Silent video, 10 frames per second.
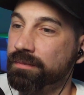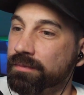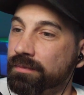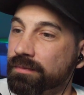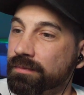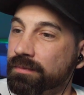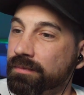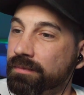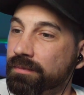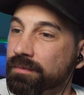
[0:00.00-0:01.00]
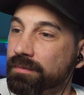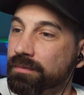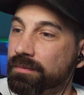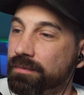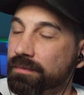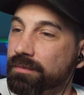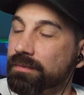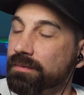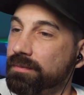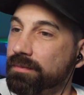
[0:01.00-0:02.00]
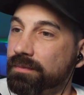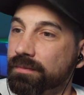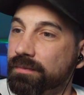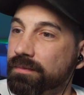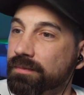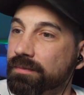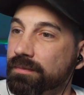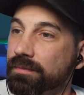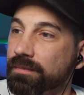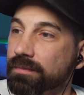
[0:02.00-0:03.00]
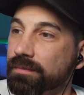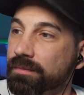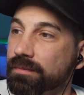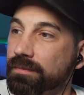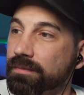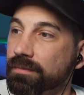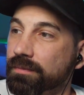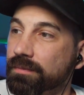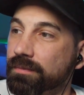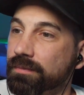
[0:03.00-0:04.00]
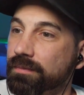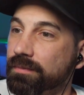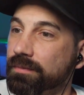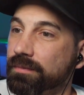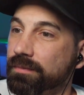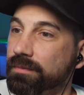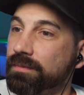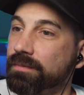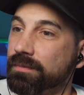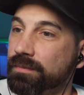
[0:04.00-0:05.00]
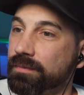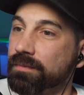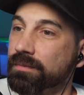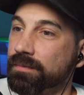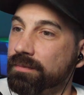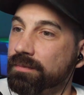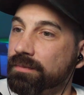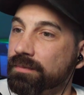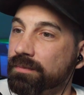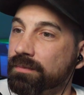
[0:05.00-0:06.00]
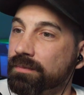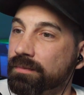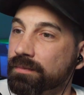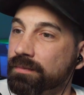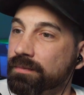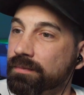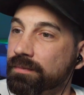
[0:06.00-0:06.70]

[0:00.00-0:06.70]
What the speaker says: (not speaking)